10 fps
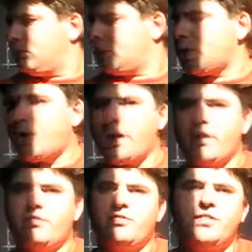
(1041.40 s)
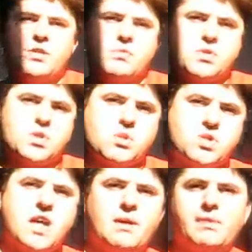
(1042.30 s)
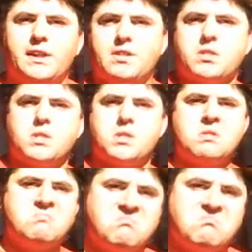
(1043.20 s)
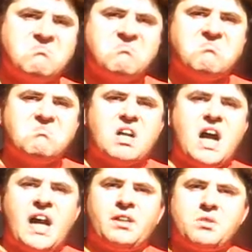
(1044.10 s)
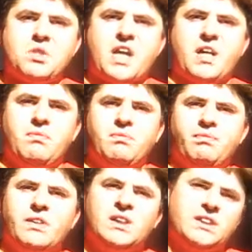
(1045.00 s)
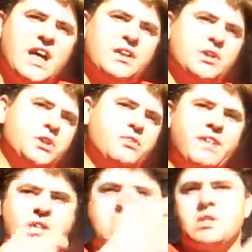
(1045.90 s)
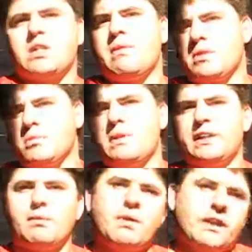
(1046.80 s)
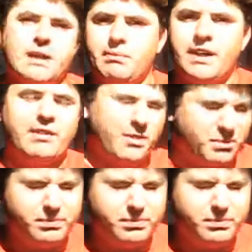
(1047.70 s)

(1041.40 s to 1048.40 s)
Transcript: Sorry if this was so sad, but that's I had to say. The other two videos that I was planning will come later.